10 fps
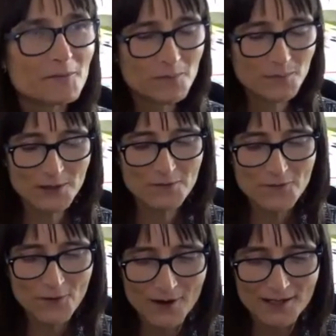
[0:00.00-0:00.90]
put in
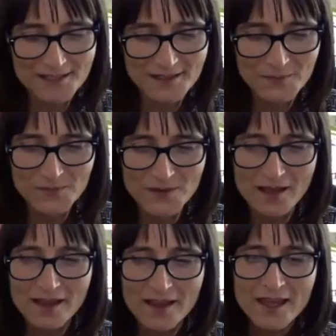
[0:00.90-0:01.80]
force in
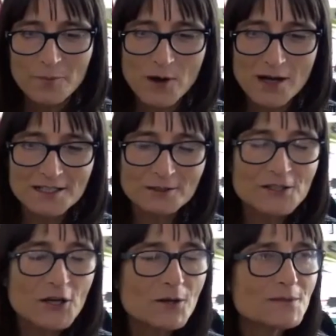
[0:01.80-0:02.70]
practical
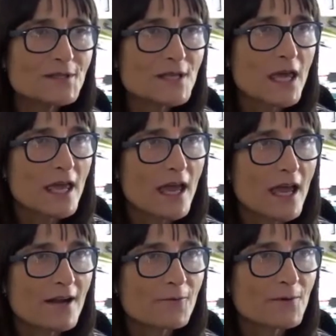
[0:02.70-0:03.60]
terms
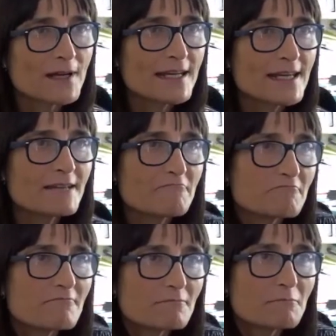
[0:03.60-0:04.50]
and really
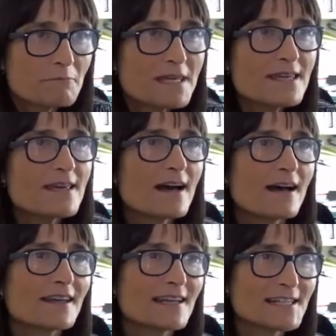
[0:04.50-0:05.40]
be
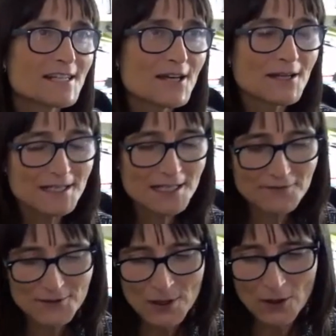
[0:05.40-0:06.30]
an alternative
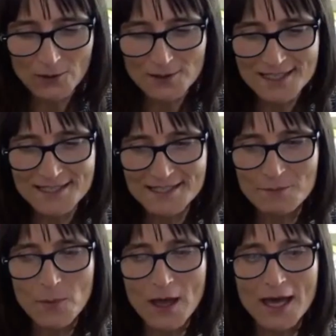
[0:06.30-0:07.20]
to the whole
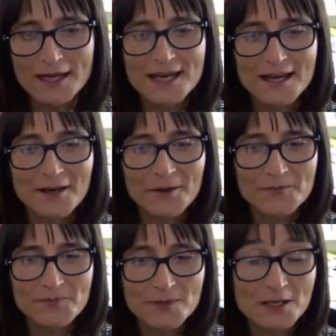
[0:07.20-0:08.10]
system. But
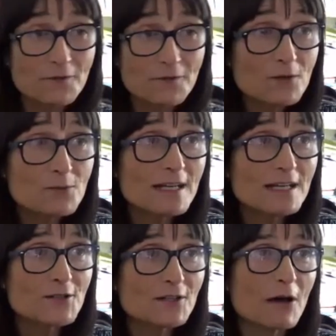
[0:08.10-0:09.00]
because of course we can
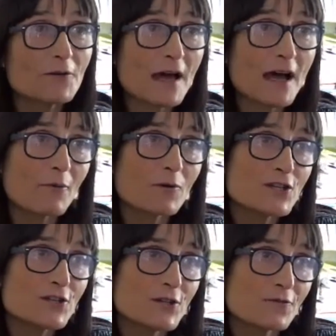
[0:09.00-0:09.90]
talk about
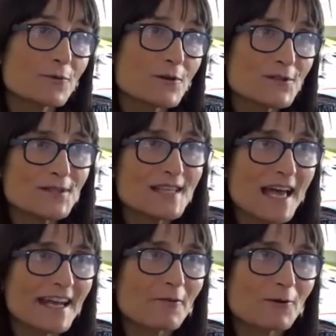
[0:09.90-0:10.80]
abolition of prisons
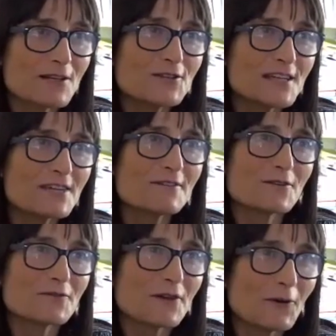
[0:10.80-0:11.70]
and abolition even
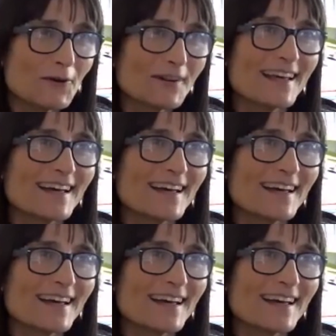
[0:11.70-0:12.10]
of the whole